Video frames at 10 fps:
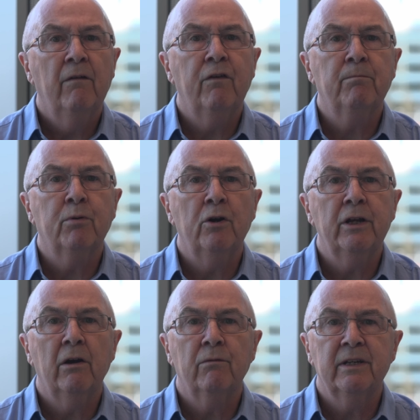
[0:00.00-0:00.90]
for
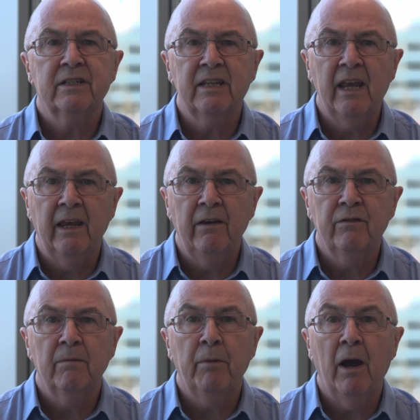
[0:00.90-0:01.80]
product
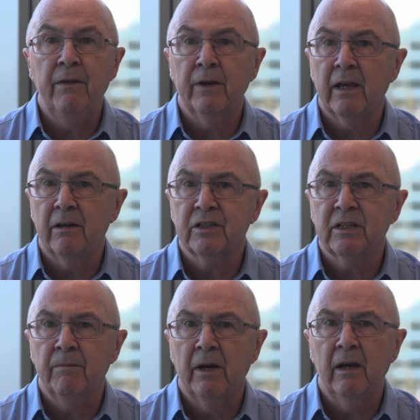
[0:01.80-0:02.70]
received by the
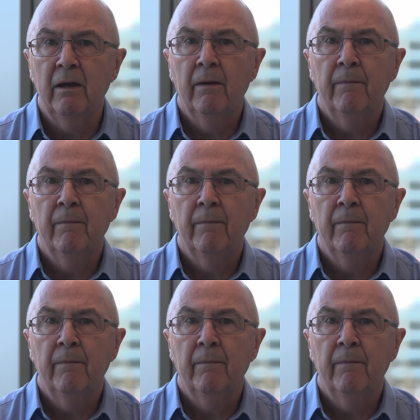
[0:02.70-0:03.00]
customer